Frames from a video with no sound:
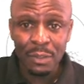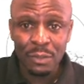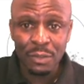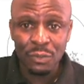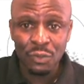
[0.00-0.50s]

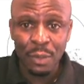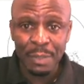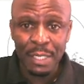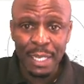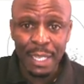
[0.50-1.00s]

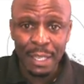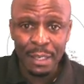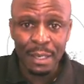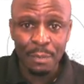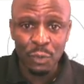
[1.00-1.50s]
swept there,
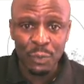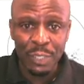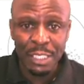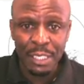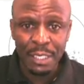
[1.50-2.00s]
the blue
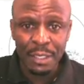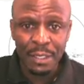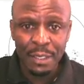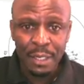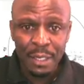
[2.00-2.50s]
region,
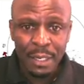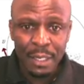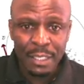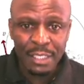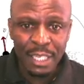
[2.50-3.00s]

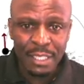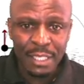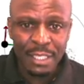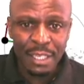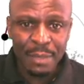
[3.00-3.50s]
is just the
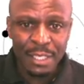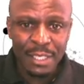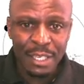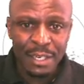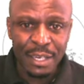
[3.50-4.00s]
same as the
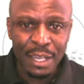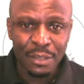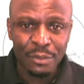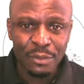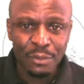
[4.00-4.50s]
area
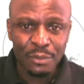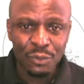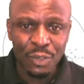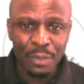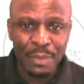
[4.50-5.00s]

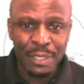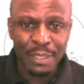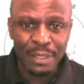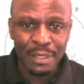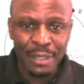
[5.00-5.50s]
swept
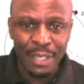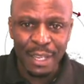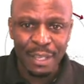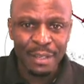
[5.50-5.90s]
there.